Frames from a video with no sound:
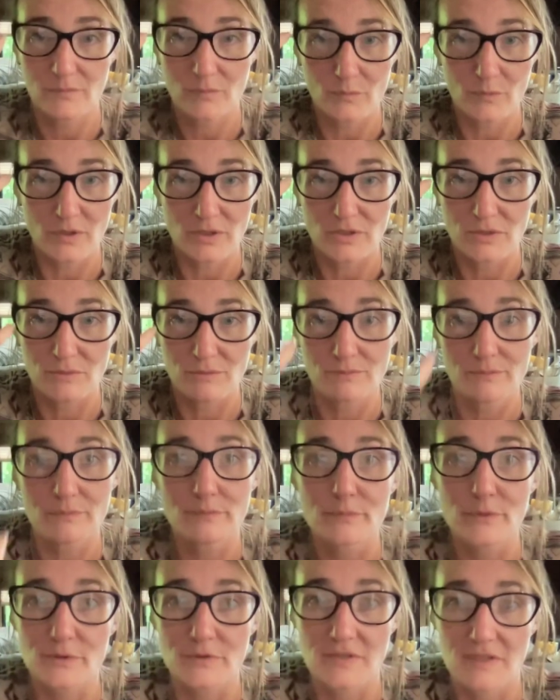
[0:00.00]
when you
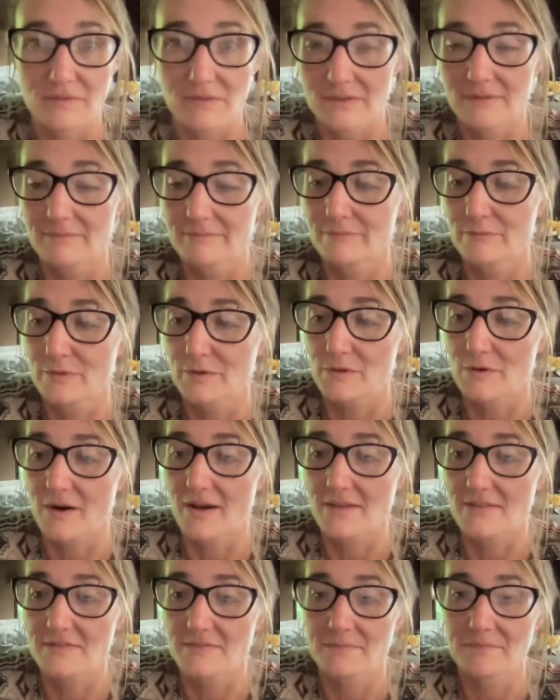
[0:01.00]
perceive it with your
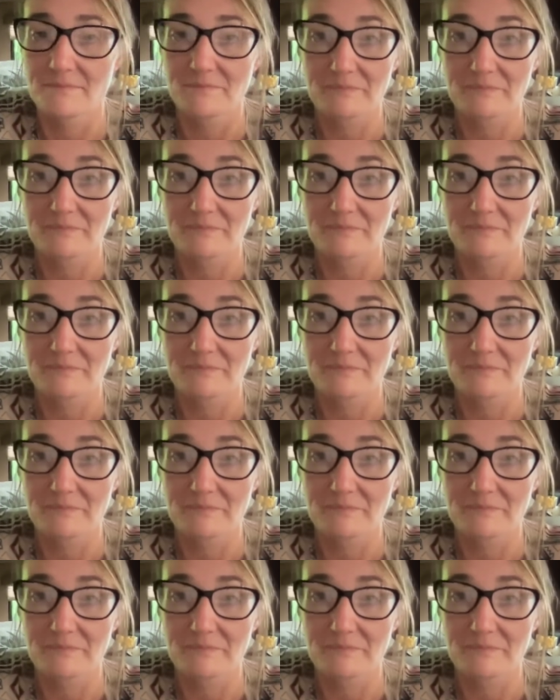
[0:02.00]
eyes.